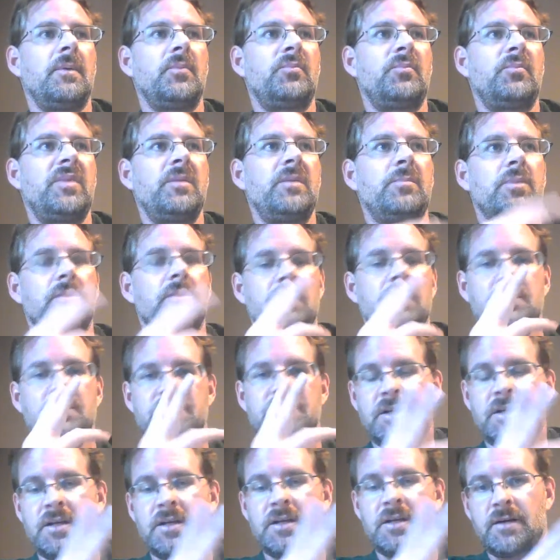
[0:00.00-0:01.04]
People are
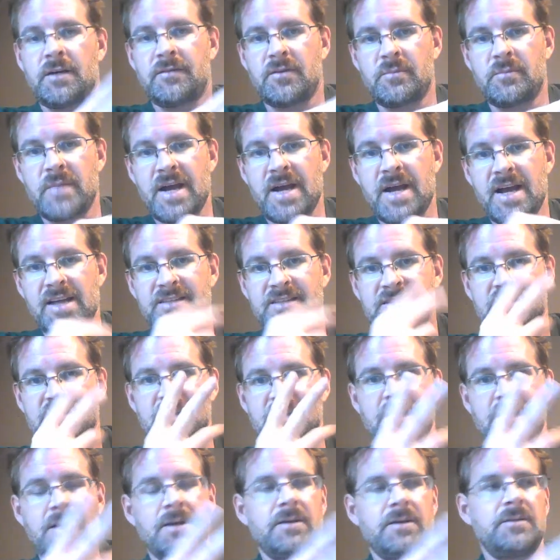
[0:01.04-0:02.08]
taking off their masks
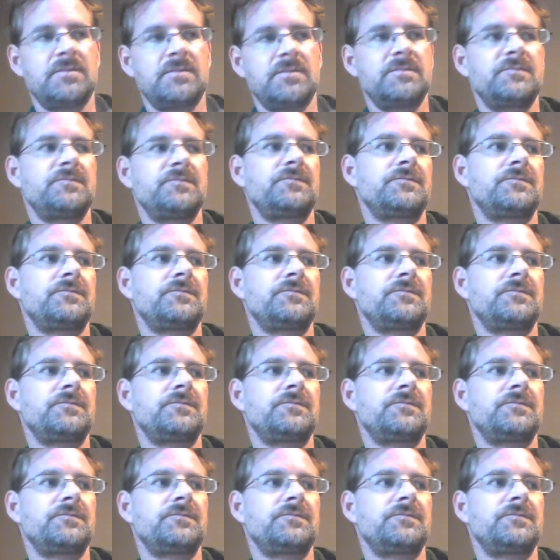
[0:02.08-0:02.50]
now.